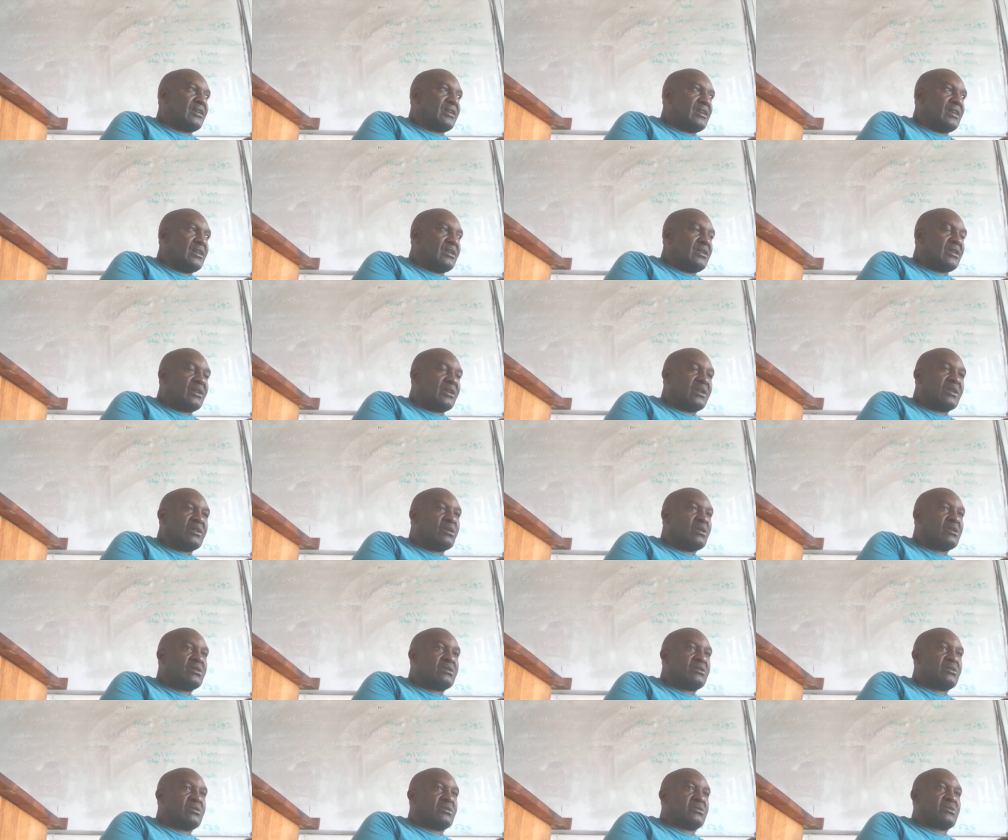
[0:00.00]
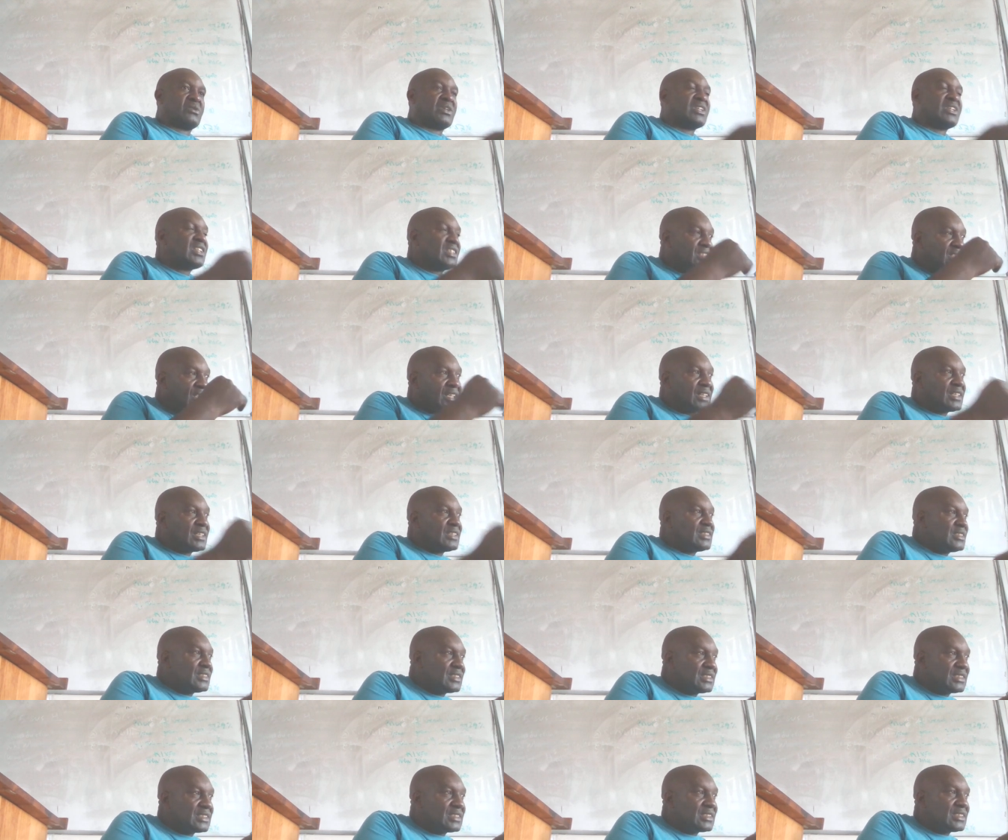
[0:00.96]
Okay, you can go to 20
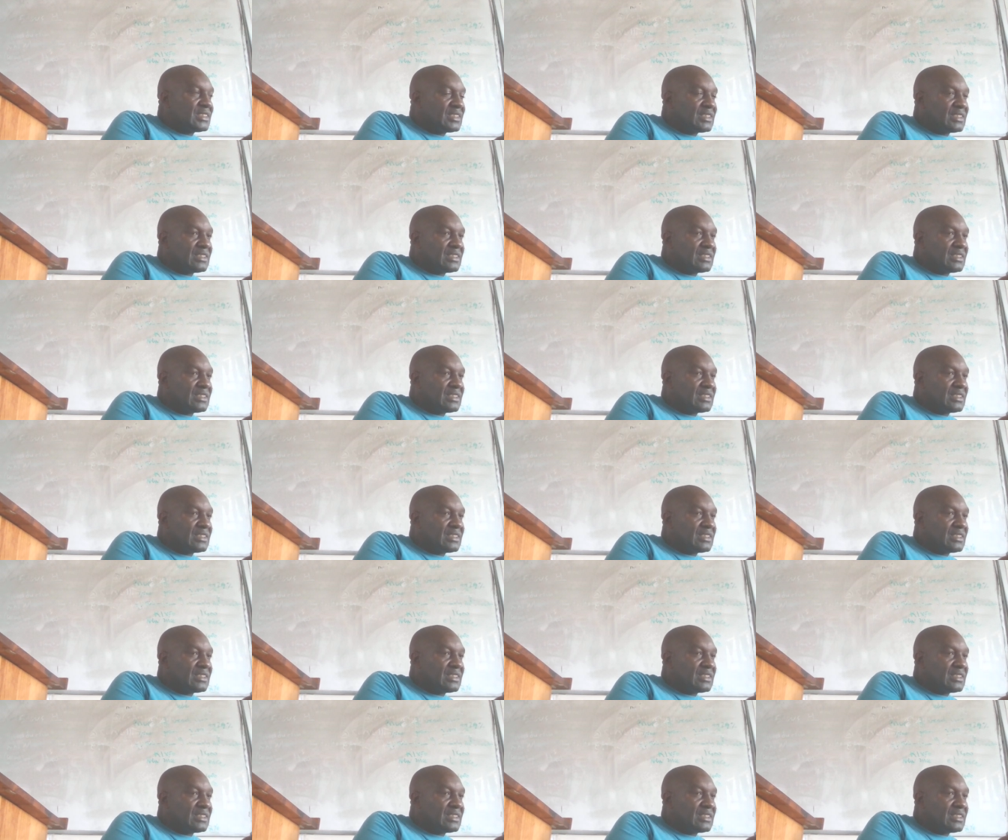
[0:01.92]
seconds.